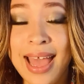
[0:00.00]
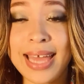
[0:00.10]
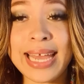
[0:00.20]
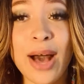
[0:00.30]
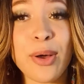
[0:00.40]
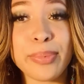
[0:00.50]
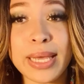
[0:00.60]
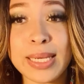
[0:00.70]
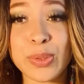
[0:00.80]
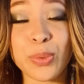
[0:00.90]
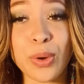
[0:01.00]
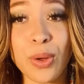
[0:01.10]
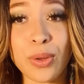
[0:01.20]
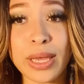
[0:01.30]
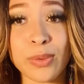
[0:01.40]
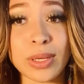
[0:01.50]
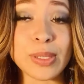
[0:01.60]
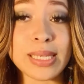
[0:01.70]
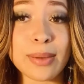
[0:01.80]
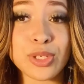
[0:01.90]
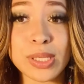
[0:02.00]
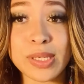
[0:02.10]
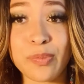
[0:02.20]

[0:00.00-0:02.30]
and how it plays a role in perceptions